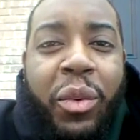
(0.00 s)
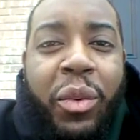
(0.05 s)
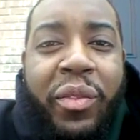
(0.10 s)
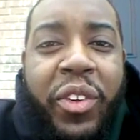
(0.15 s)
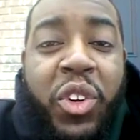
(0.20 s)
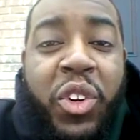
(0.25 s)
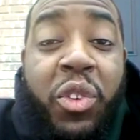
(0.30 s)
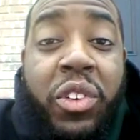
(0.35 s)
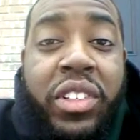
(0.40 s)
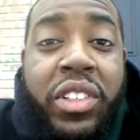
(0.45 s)

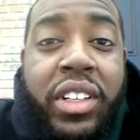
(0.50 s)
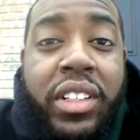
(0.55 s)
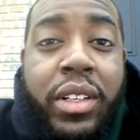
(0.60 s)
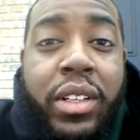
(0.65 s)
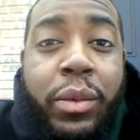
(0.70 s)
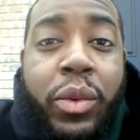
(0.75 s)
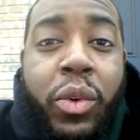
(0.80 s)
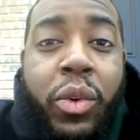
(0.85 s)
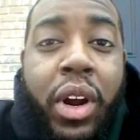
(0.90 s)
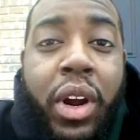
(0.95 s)
Hello, viewers
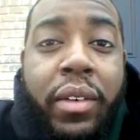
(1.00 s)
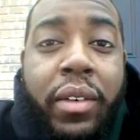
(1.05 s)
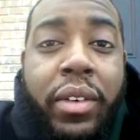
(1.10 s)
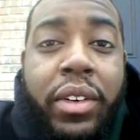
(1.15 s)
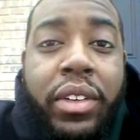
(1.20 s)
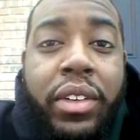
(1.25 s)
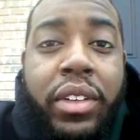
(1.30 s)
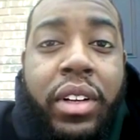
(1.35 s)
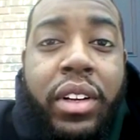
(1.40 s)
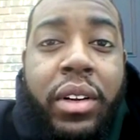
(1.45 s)
and
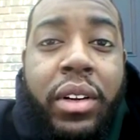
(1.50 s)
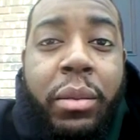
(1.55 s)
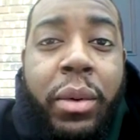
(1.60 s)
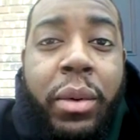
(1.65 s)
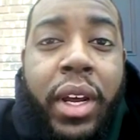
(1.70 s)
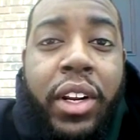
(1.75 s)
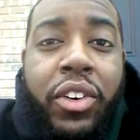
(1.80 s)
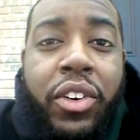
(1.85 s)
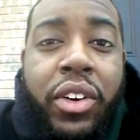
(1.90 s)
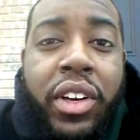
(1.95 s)
subscribers to
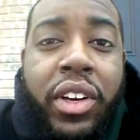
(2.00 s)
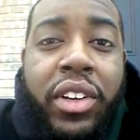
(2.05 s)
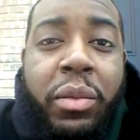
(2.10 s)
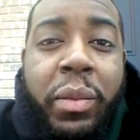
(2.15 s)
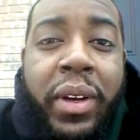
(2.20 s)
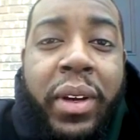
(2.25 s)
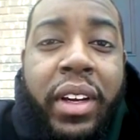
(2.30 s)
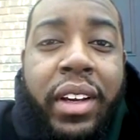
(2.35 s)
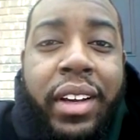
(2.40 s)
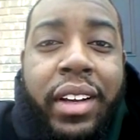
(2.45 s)
the Black
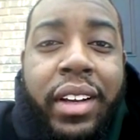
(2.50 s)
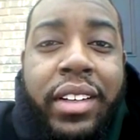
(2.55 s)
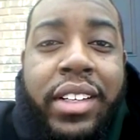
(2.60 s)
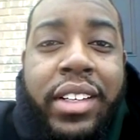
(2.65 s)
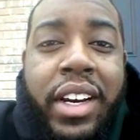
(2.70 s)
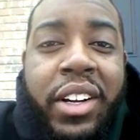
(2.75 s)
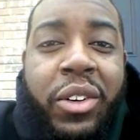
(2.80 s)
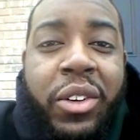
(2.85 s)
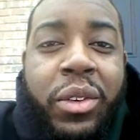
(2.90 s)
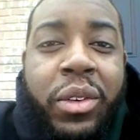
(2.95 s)
Transmen
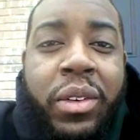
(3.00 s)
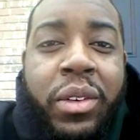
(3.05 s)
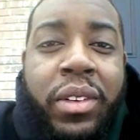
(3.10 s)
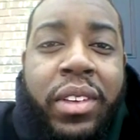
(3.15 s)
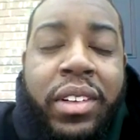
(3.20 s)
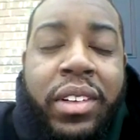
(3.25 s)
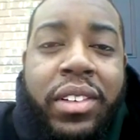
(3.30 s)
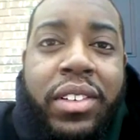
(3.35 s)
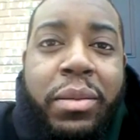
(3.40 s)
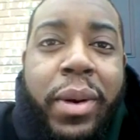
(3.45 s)
Inc. channel.
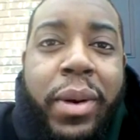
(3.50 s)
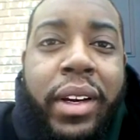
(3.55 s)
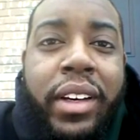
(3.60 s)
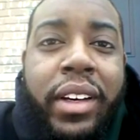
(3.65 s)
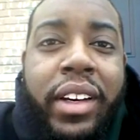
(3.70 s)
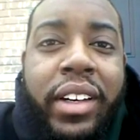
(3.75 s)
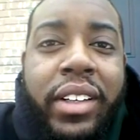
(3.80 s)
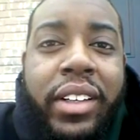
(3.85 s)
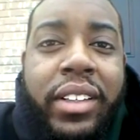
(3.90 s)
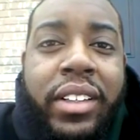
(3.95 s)
This is
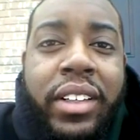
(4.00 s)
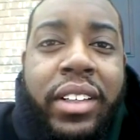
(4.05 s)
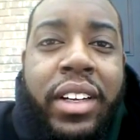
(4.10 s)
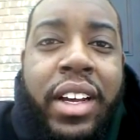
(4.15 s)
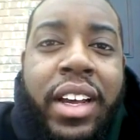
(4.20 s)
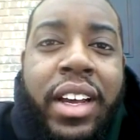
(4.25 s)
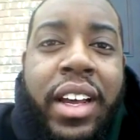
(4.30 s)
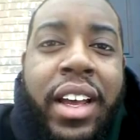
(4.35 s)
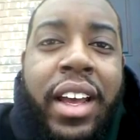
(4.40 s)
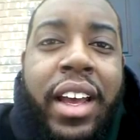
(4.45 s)
Michael,
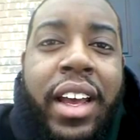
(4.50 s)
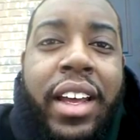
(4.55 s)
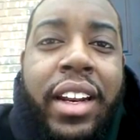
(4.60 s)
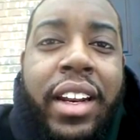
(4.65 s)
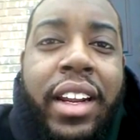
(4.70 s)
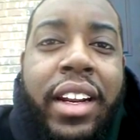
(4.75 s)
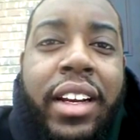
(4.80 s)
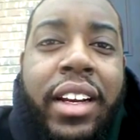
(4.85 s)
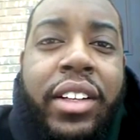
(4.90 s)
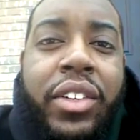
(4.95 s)

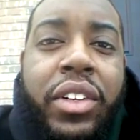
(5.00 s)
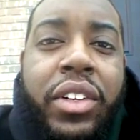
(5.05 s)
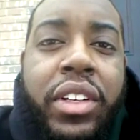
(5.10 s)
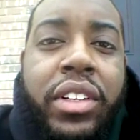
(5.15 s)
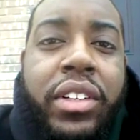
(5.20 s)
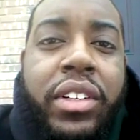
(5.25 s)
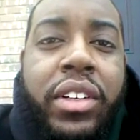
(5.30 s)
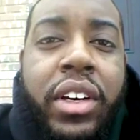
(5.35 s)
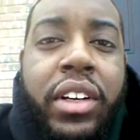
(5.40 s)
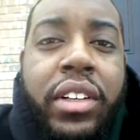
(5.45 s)
and I'd like
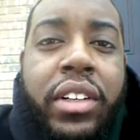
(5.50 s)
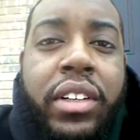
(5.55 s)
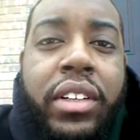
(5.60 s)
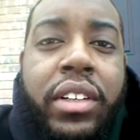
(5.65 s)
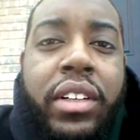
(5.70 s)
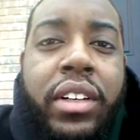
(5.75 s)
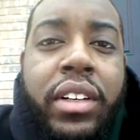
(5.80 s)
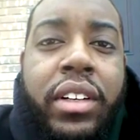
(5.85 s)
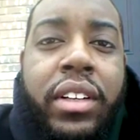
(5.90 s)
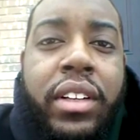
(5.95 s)
to
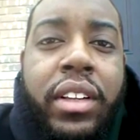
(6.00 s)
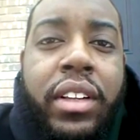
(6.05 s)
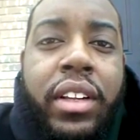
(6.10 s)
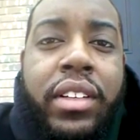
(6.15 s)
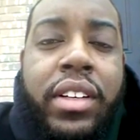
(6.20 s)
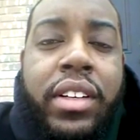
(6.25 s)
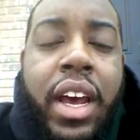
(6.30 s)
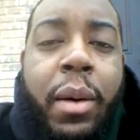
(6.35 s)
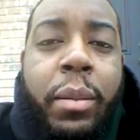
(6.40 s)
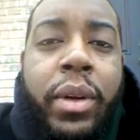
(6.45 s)
discuss
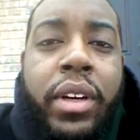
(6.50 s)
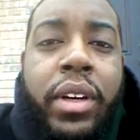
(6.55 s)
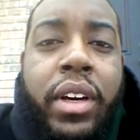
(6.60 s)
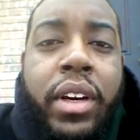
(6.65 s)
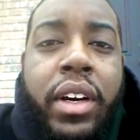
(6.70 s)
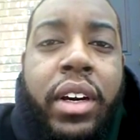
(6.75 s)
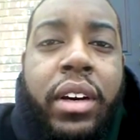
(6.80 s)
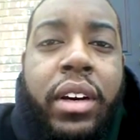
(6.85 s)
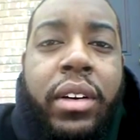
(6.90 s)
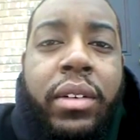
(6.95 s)
the
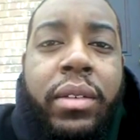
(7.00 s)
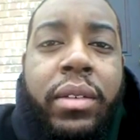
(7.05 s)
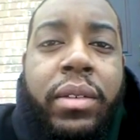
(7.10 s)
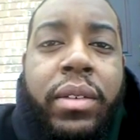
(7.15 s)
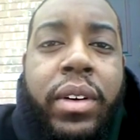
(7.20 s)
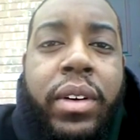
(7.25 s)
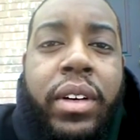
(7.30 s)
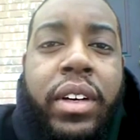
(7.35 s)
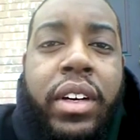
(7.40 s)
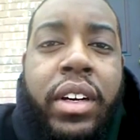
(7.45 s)
topic
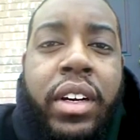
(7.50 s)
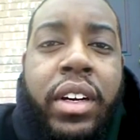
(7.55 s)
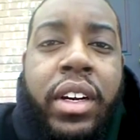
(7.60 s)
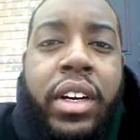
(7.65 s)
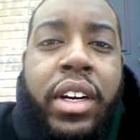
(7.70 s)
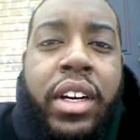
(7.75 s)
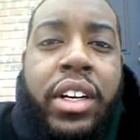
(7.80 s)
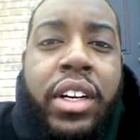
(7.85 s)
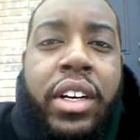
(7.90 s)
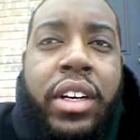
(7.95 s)
of
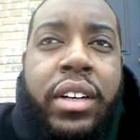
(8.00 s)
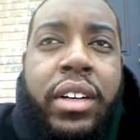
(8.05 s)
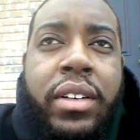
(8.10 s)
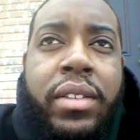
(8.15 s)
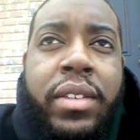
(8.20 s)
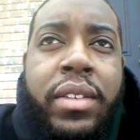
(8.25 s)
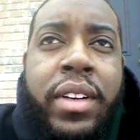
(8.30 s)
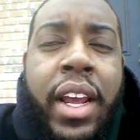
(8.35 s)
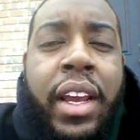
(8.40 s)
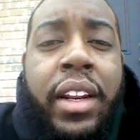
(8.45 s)

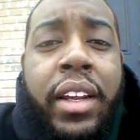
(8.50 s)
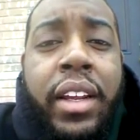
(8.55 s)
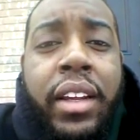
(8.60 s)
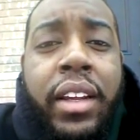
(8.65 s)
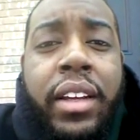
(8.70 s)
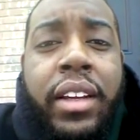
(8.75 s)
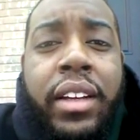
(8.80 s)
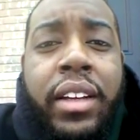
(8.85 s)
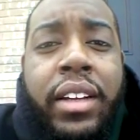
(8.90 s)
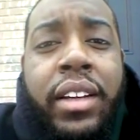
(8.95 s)

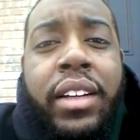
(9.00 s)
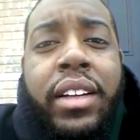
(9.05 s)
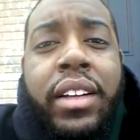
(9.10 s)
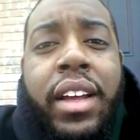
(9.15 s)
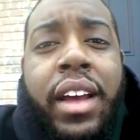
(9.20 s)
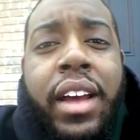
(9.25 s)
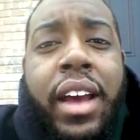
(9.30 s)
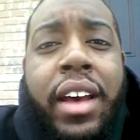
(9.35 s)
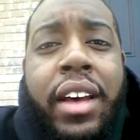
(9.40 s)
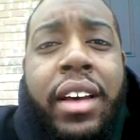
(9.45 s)
dating
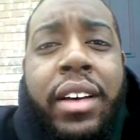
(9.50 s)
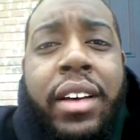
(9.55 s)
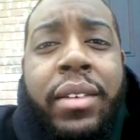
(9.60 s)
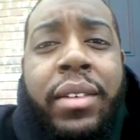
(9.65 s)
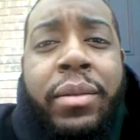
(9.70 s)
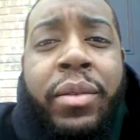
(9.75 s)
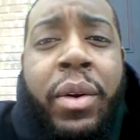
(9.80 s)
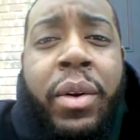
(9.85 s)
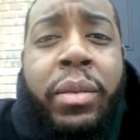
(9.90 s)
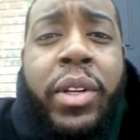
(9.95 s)

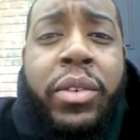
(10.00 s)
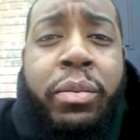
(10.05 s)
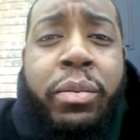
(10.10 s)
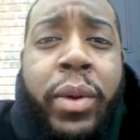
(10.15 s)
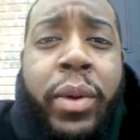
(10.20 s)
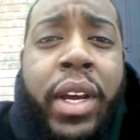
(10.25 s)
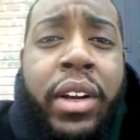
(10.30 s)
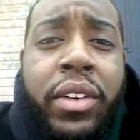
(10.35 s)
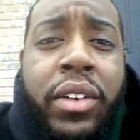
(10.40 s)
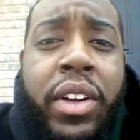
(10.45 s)
from
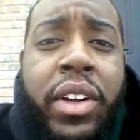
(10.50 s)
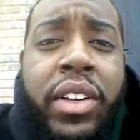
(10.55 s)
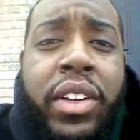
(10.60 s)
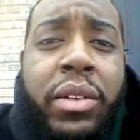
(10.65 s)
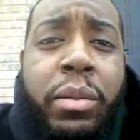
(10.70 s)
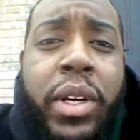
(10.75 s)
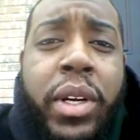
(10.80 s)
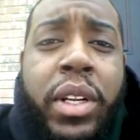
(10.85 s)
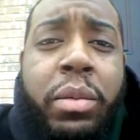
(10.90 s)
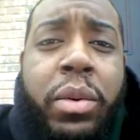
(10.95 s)
the Black
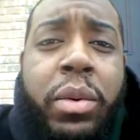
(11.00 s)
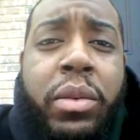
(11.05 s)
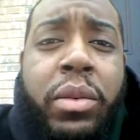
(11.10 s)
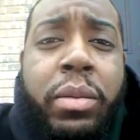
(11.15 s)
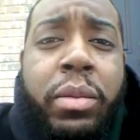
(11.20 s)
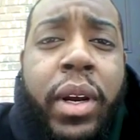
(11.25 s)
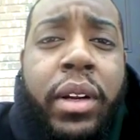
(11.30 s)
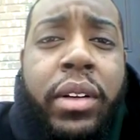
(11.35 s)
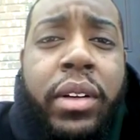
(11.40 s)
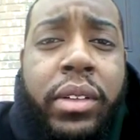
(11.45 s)
Transmen's
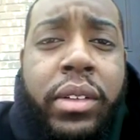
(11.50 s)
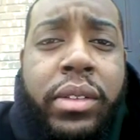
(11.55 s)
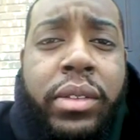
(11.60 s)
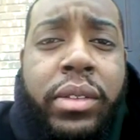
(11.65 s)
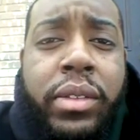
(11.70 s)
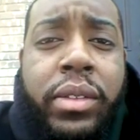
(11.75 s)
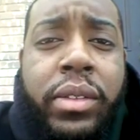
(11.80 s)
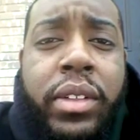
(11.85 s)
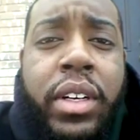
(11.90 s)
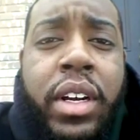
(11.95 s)

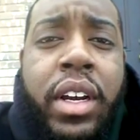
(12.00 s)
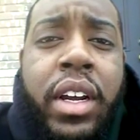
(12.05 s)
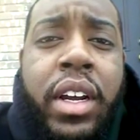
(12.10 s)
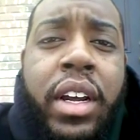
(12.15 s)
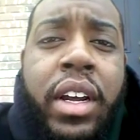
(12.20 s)
perspective.